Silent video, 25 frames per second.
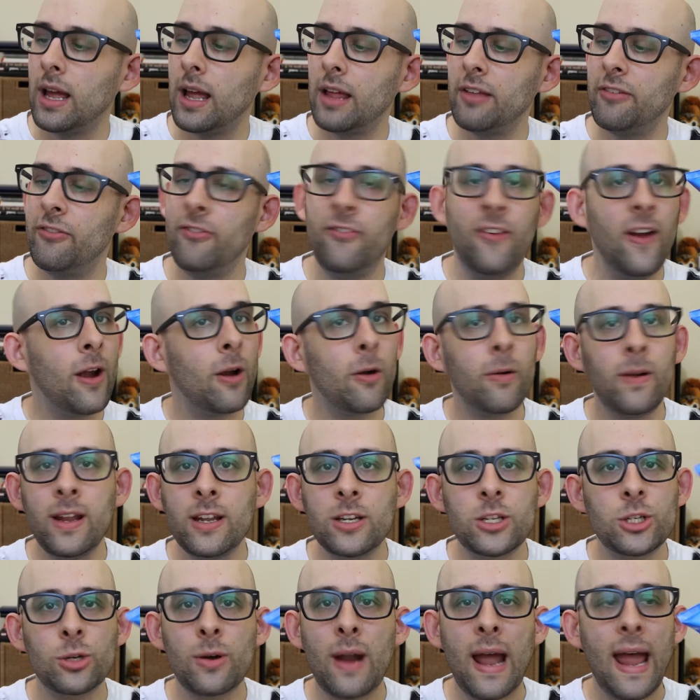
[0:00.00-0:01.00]
Very
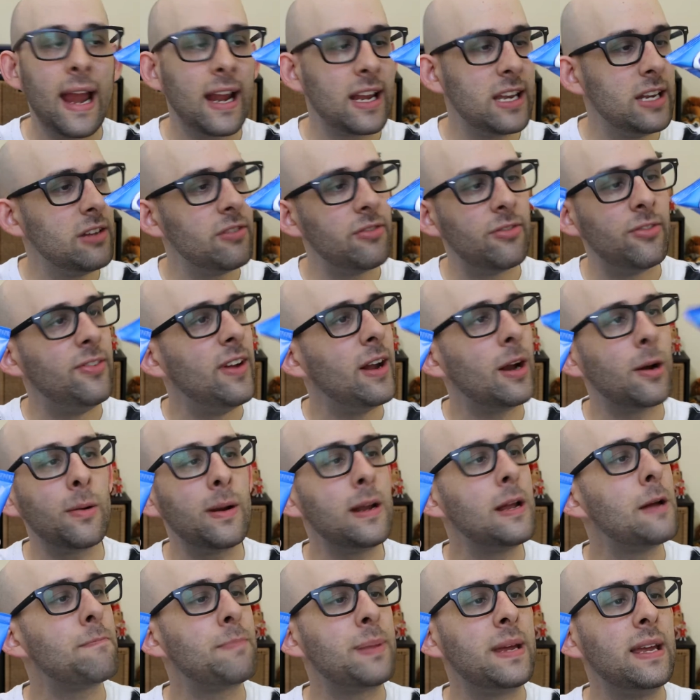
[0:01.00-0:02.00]
attractive,
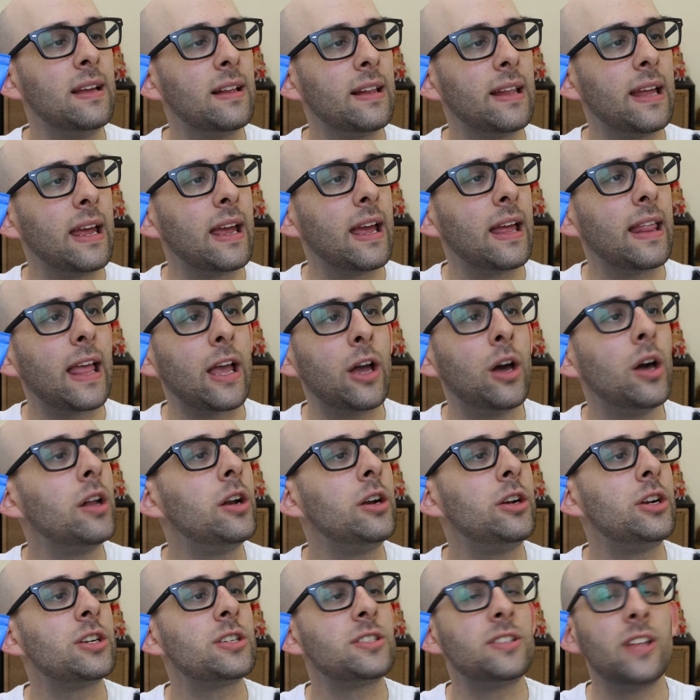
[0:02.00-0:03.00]
very appealing. They could
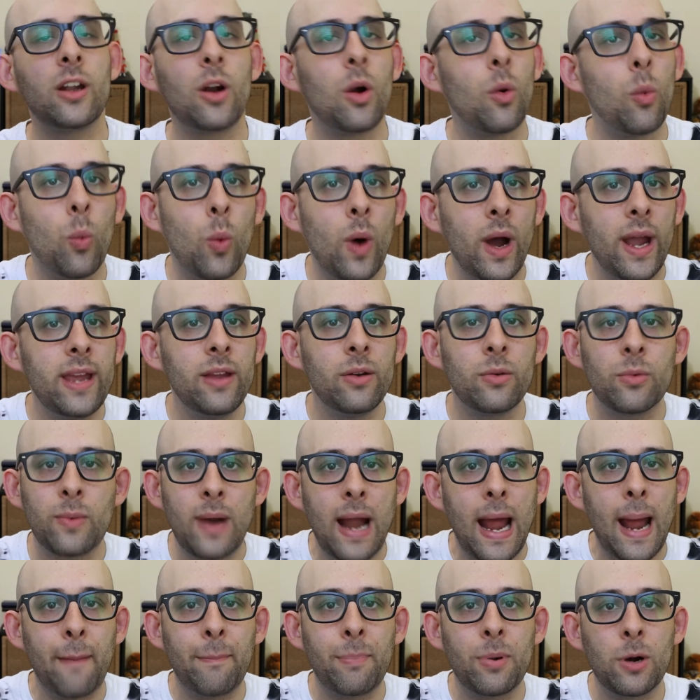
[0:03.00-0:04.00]
have just done a white
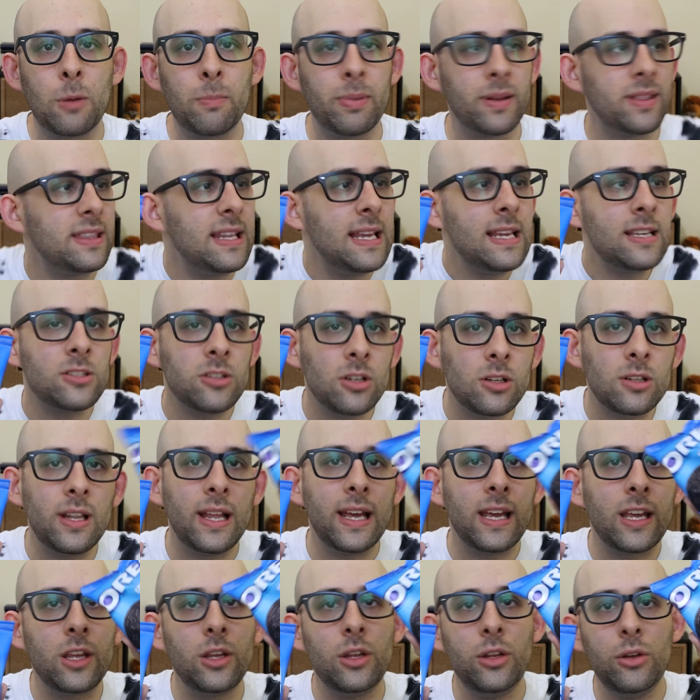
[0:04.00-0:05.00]
wrapper, but these look
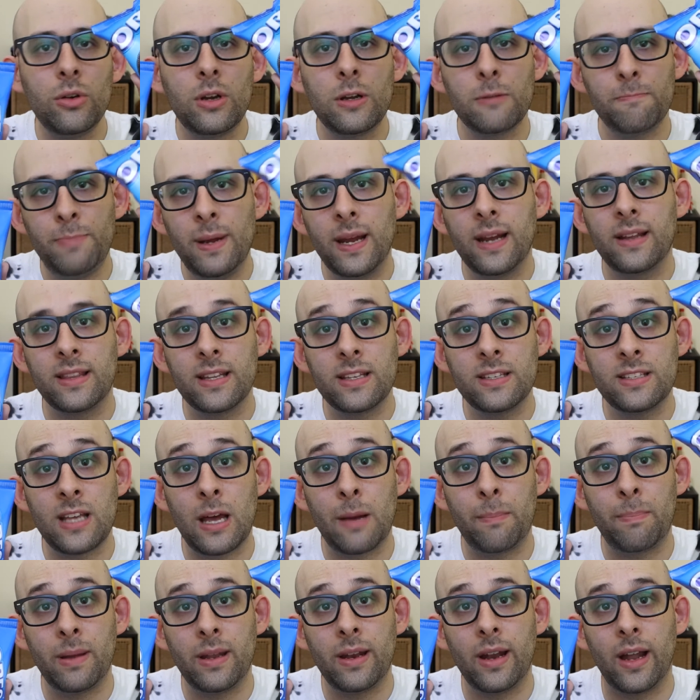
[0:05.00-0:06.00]
like you could pick this
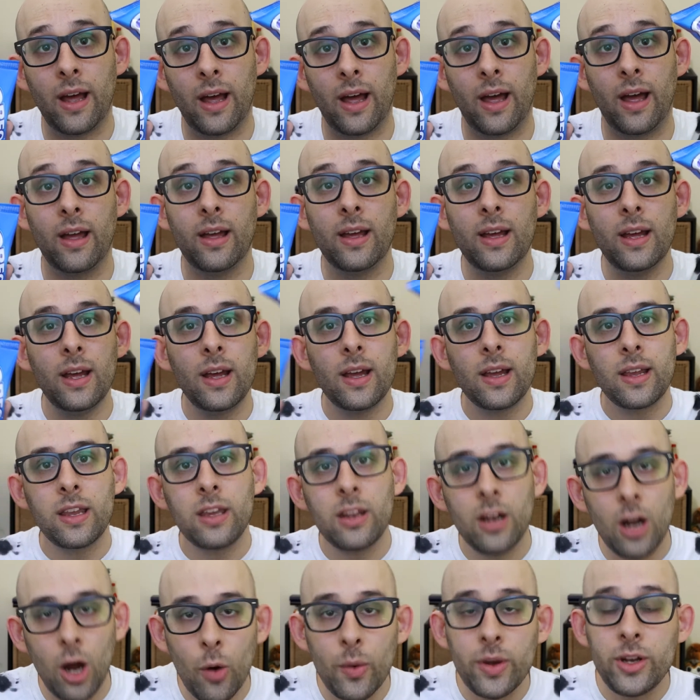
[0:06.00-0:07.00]
up in
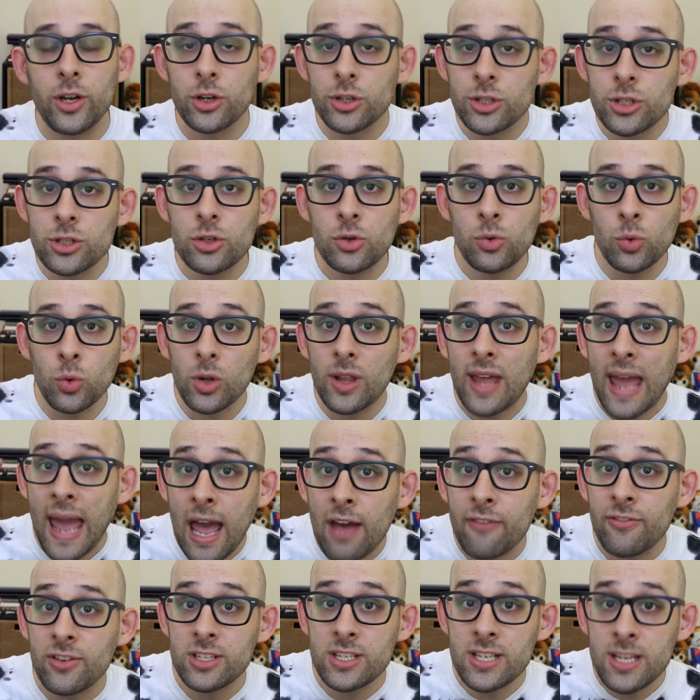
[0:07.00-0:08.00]
in your school
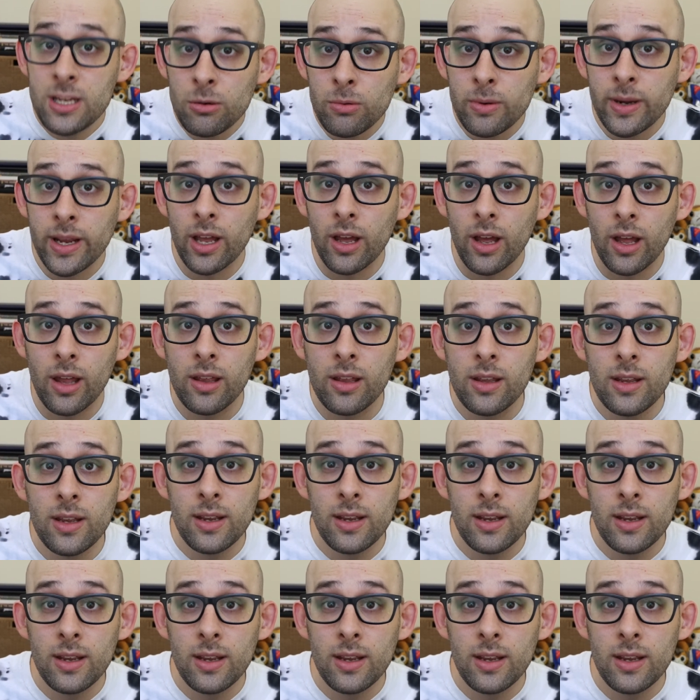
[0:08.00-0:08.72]
cafeteria